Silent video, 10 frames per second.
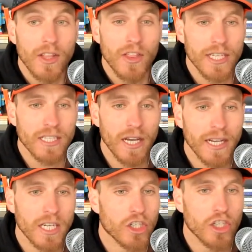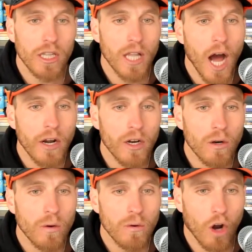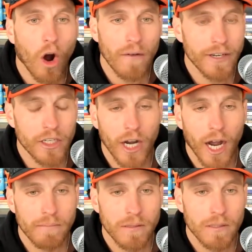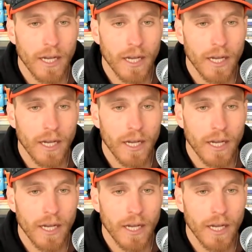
this like gelato coffee shop.